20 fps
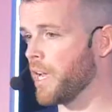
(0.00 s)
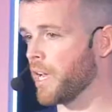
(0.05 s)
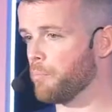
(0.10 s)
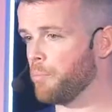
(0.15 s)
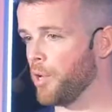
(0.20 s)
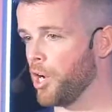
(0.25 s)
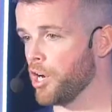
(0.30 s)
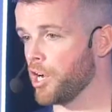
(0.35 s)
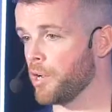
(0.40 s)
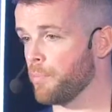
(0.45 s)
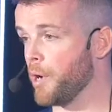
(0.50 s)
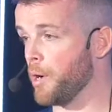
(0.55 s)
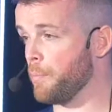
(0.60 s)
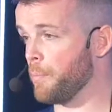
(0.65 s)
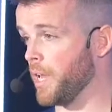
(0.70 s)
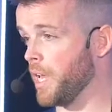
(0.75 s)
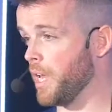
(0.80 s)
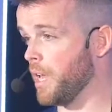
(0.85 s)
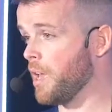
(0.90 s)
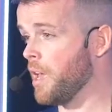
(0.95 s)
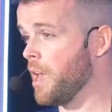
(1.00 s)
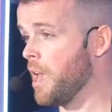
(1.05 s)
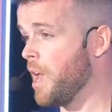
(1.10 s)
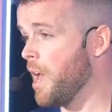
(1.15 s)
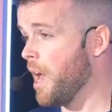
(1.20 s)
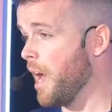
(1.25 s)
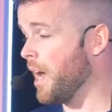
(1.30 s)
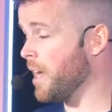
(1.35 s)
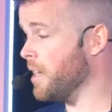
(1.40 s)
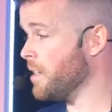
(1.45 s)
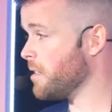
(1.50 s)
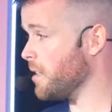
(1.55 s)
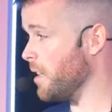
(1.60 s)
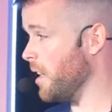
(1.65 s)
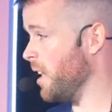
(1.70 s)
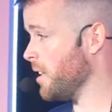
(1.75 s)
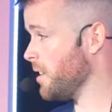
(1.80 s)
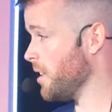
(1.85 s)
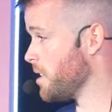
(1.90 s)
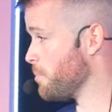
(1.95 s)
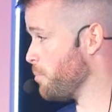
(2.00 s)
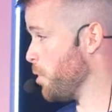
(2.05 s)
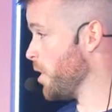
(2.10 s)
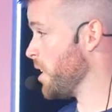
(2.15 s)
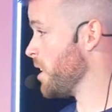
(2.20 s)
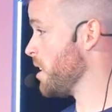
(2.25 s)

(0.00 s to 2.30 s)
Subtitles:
a pug puppy, and at this point